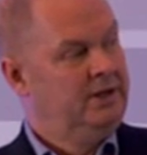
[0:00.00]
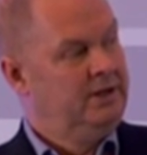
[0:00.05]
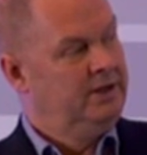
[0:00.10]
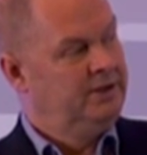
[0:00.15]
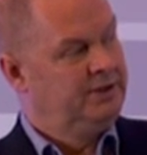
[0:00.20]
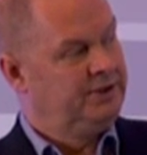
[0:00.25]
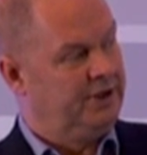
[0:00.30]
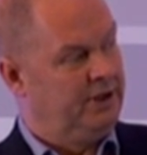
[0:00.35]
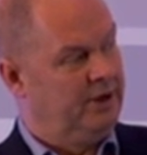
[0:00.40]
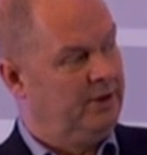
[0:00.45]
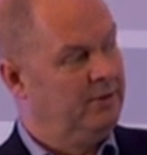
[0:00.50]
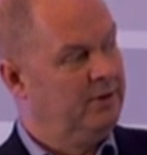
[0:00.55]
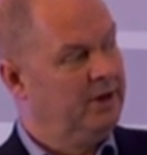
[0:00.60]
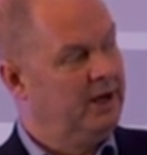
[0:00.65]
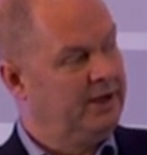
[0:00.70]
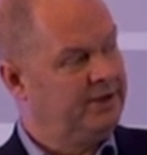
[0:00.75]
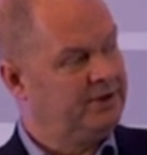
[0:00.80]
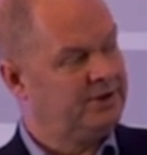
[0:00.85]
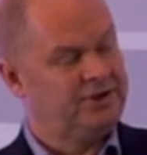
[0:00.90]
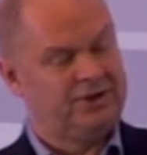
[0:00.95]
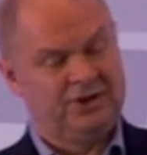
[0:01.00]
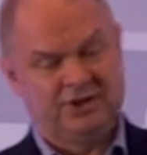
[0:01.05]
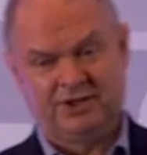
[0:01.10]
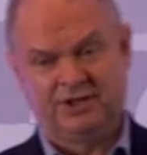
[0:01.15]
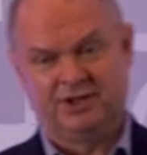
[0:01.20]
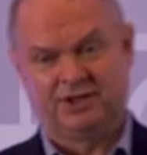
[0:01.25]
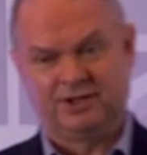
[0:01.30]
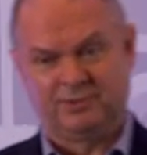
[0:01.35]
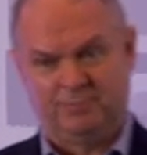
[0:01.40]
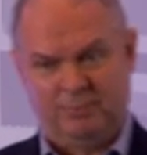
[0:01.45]
So it's just a
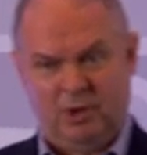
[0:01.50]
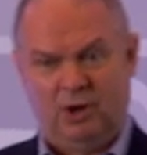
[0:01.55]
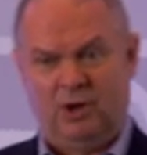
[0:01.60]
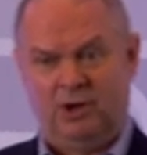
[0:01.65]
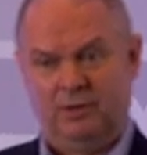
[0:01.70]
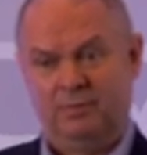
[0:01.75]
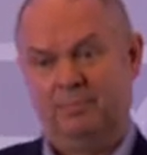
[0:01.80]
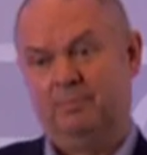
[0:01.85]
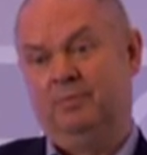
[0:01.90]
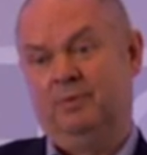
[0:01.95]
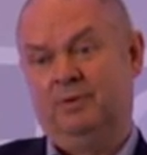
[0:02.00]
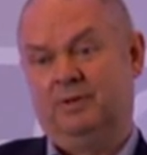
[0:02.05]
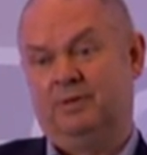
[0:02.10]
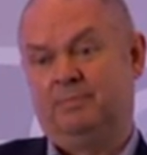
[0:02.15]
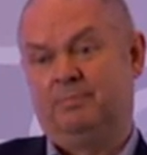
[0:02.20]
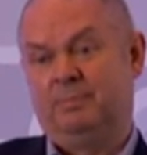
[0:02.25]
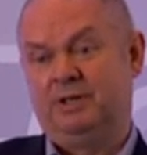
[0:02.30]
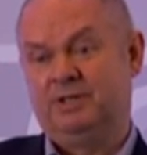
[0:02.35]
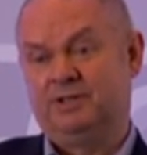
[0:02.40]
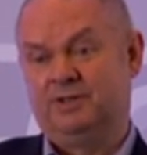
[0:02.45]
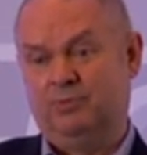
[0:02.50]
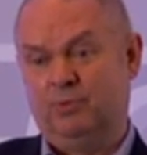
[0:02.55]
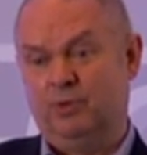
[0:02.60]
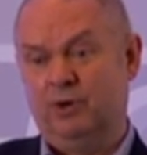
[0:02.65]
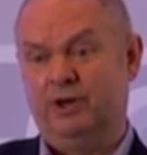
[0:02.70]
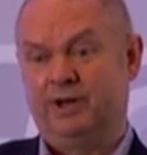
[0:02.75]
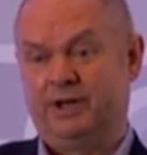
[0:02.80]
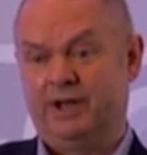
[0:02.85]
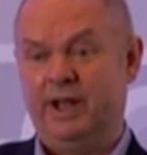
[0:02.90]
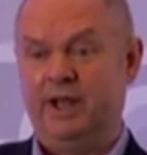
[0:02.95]
small piece of
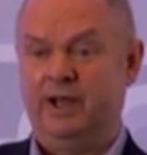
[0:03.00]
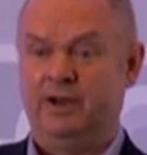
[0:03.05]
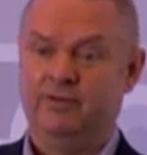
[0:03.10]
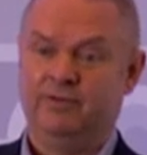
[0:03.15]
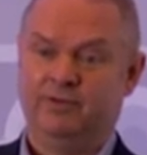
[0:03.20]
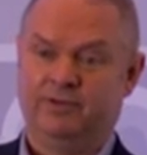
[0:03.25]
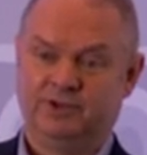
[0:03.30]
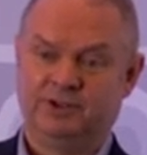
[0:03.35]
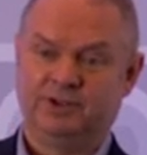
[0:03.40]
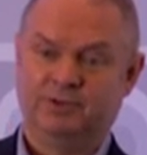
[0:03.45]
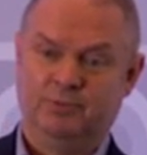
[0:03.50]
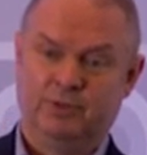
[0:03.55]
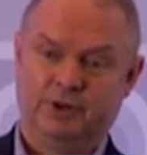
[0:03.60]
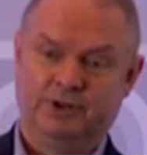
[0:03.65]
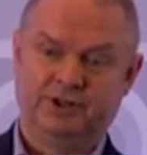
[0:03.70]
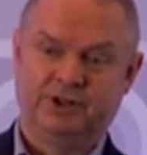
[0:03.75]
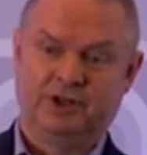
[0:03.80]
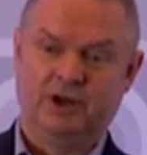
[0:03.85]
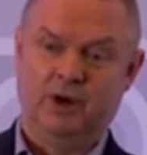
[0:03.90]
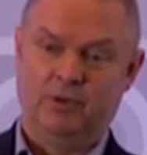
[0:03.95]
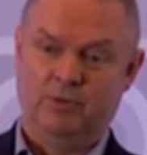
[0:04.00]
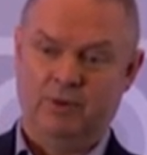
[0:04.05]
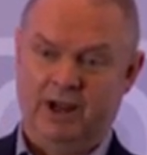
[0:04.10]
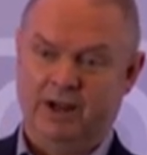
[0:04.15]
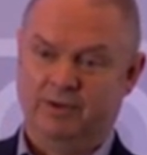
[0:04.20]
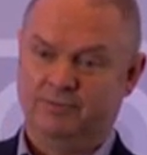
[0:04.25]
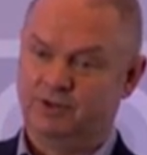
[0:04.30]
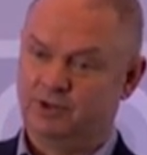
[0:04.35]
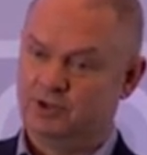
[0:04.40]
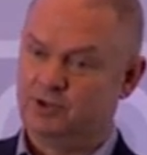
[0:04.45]
work now for someone to go
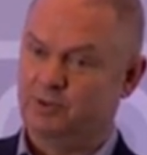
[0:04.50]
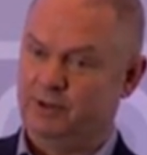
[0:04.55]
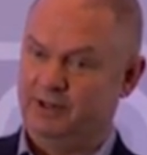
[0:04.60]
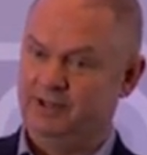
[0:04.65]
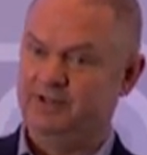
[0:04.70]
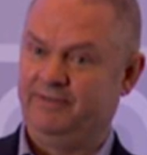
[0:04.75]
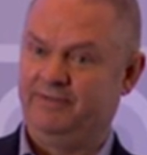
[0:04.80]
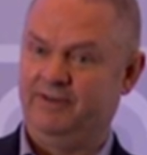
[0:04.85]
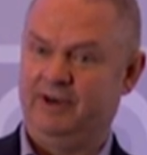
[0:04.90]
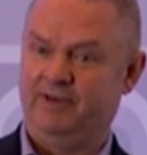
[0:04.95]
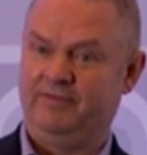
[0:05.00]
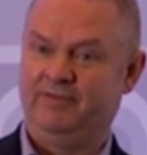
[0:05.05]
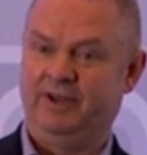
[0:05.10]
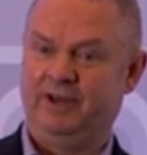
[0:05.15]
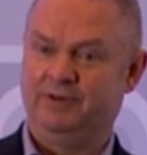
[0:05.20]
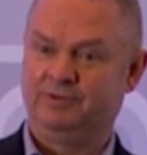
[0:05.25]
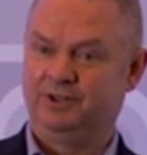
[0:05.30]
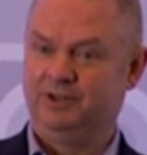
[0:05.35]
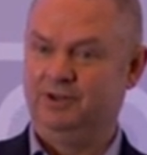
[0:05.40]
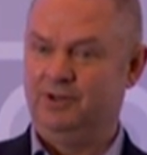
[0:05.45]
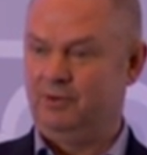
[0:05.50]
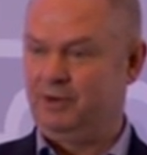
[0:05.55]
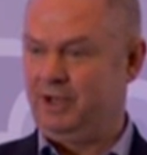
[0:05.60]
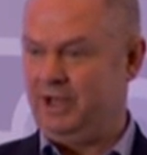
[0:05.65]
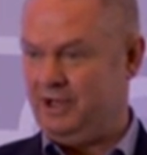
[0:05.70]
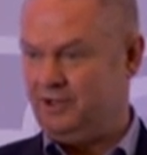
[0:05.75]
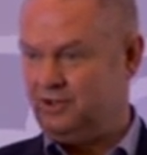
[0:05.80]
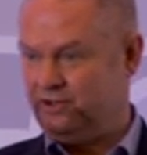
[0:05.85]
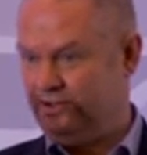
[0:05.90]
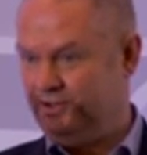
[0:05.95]
round to 25,000
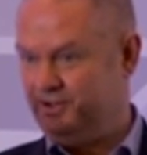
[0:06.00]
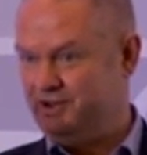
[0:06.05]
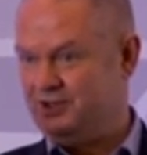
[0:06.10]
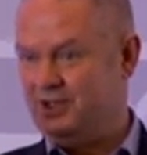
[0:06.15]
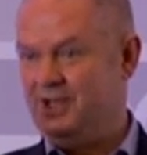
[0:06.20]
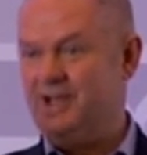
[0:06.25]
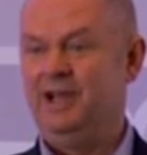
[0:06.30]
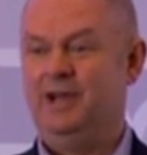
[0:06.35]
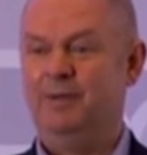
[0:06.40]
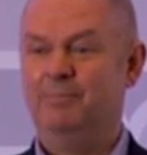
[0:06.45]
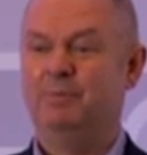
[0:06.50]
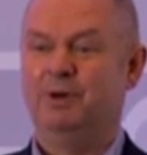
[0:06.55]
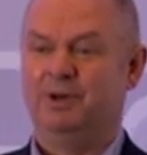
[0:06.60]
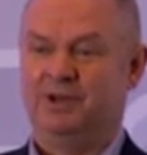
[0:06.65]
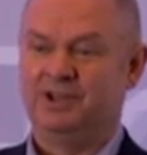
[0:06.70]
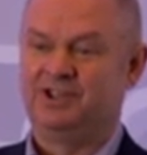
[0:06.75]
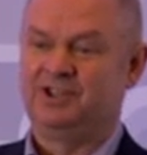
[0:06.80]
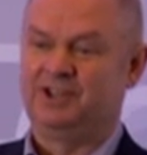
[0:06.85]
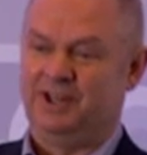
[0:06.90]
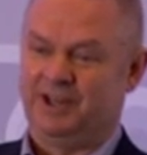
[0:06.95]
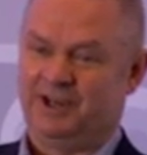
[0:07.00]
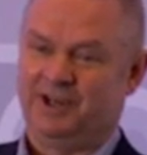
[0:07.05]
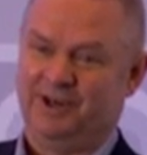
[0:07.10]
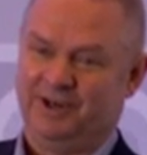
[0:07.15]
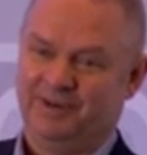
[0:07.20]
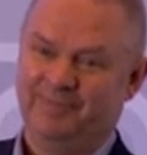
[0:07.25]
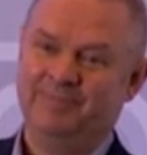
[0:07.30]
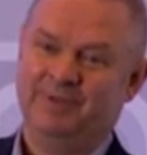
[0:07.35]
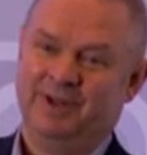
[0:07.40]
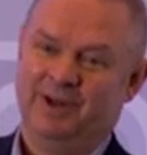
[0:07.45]
locations and put a sticker
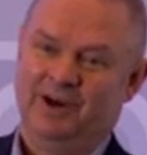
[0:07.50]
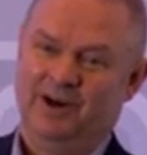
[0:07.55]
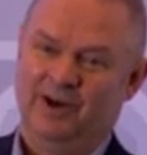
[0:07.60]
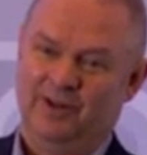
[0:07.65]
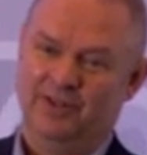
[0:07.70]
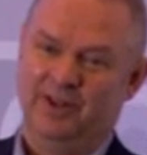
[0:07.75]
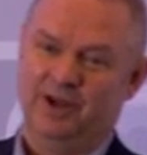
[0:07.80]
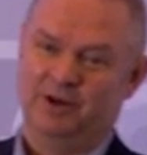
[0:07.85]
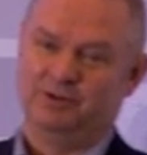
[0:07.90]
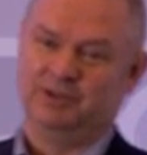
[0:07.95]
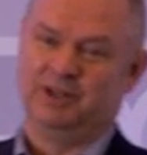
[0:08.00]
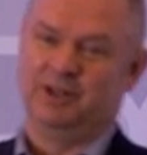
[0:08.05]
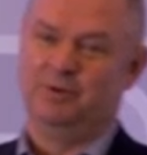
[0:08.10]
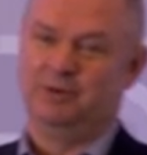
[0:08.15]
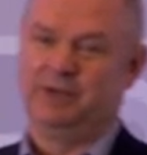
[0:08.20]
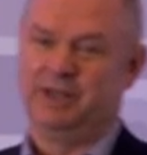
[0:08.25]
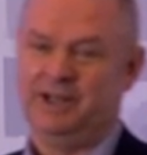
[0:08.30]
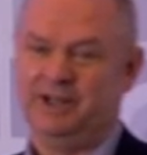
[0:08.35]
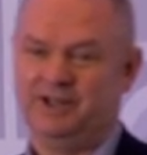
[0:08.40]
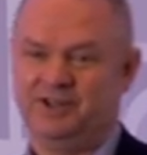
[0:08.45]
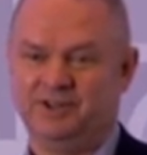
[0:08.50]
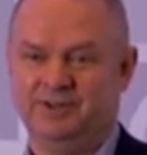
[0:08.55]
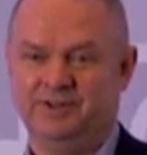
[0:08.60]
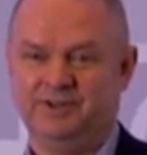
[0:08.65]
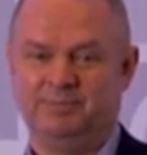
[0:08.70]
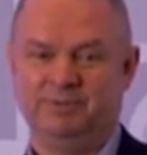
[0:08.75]
on those locations.